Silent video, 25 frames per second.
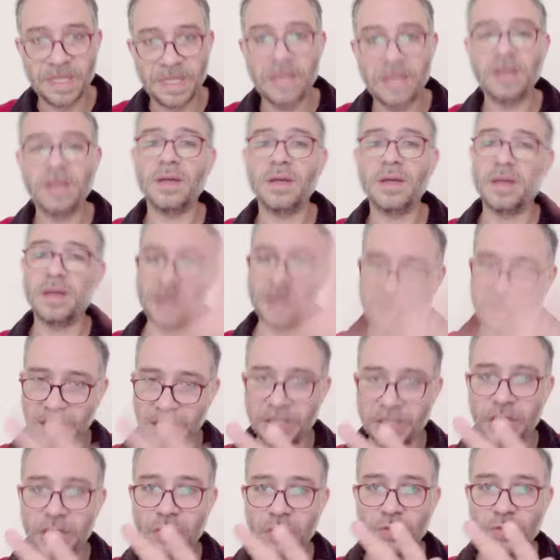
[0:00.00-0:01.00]
If
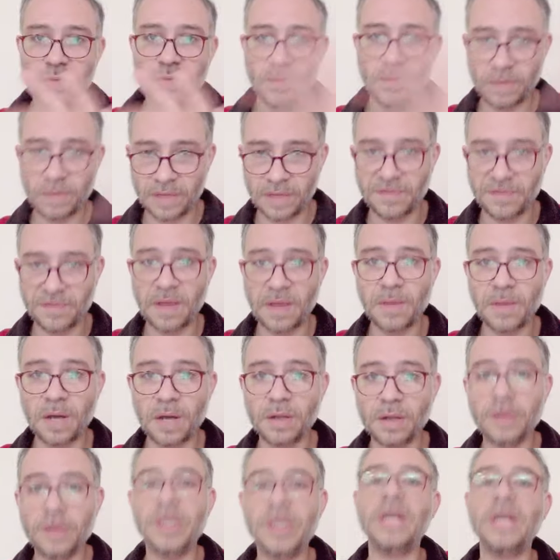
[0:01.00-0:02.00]
P, then Q.
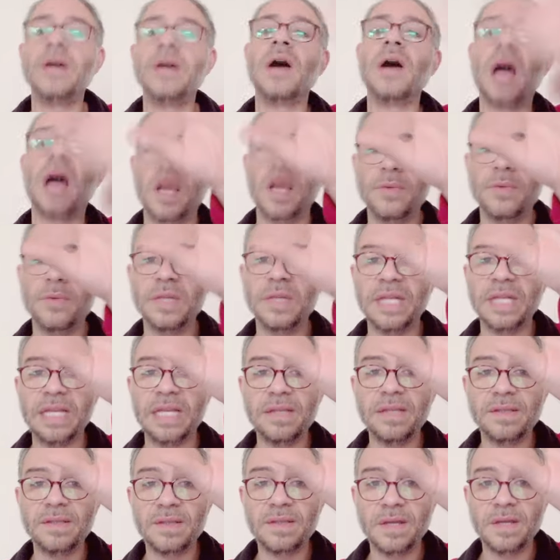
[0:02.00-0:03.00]
If I'm hungry,
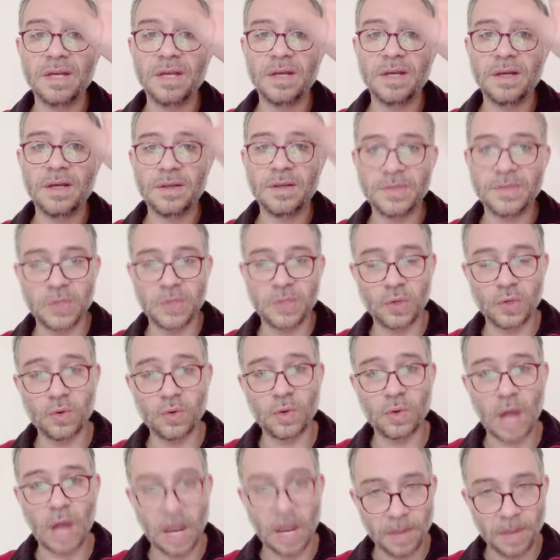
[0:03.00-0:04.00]
I will eat.
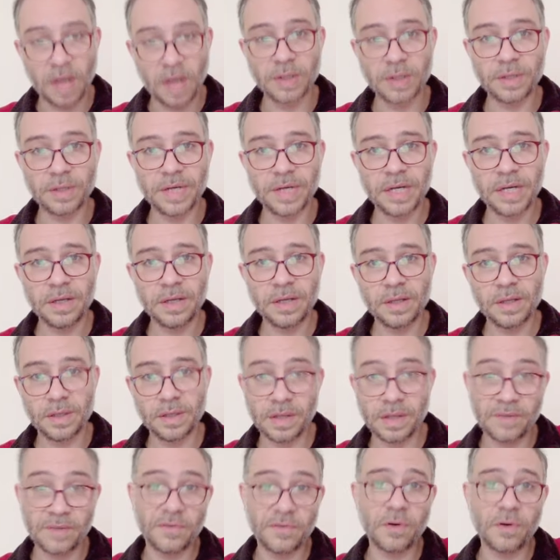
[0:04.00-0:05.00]
So I'm
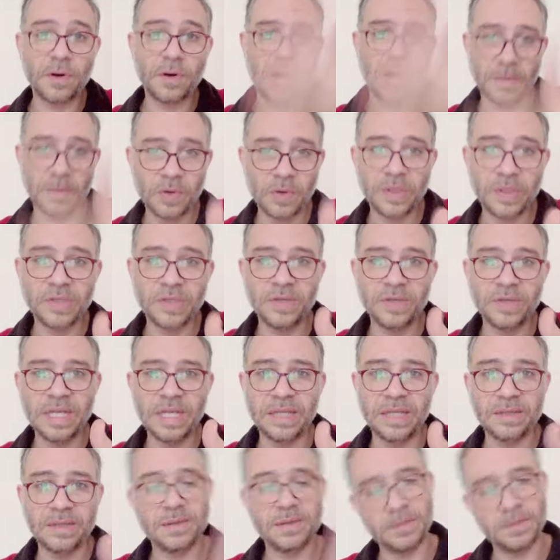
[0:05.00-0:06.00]
hungry, therefore
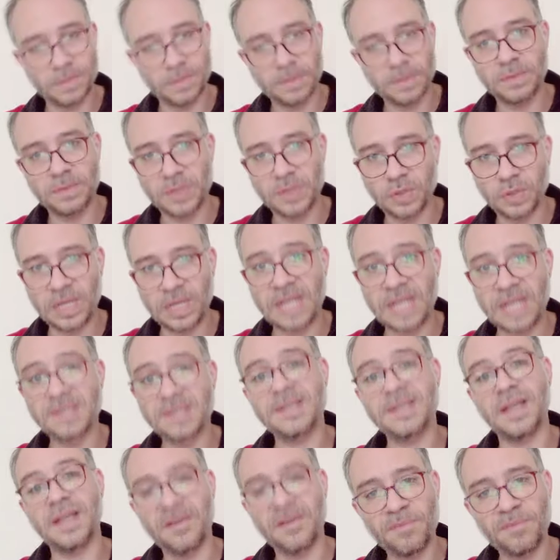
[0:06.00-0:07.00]
I'm going to eat.
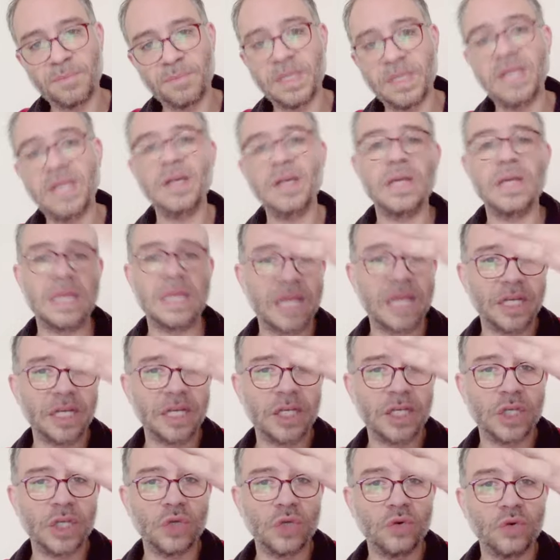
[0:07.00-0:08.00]
So that's if
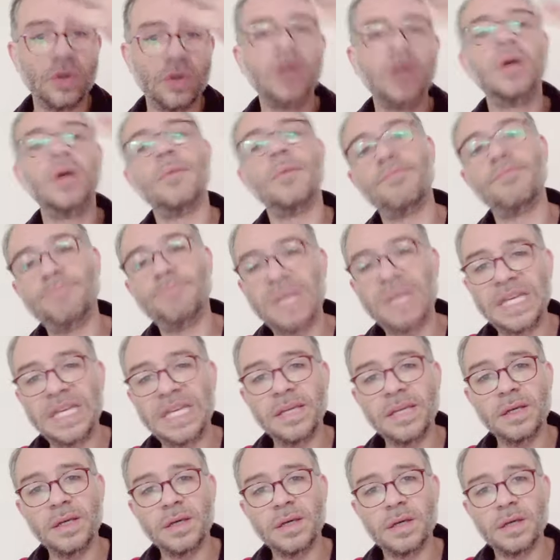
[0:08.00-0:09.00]
P, then Q,
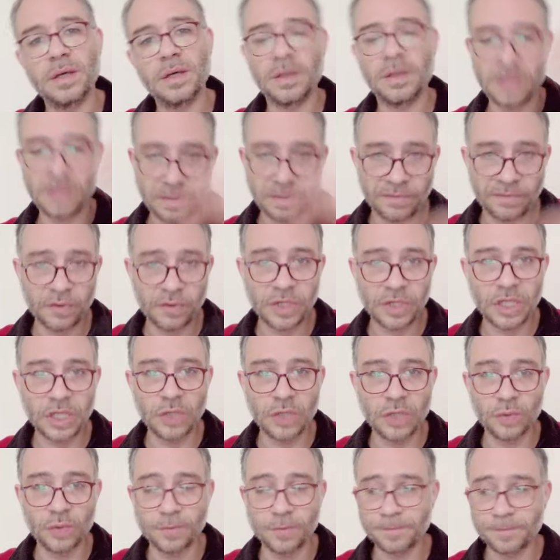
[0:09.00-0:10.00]
P,
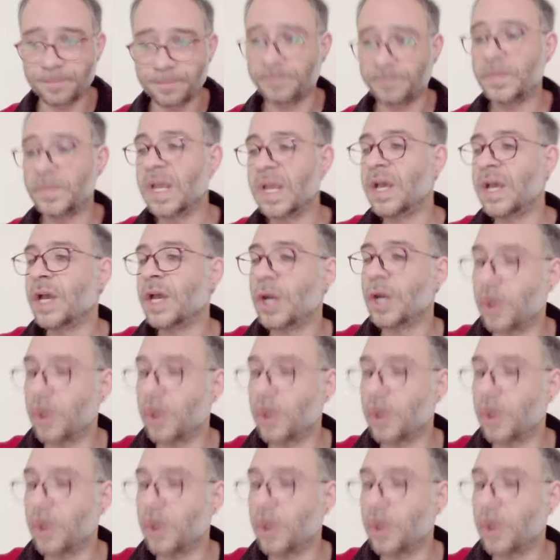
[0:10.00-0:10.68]
therefore Q.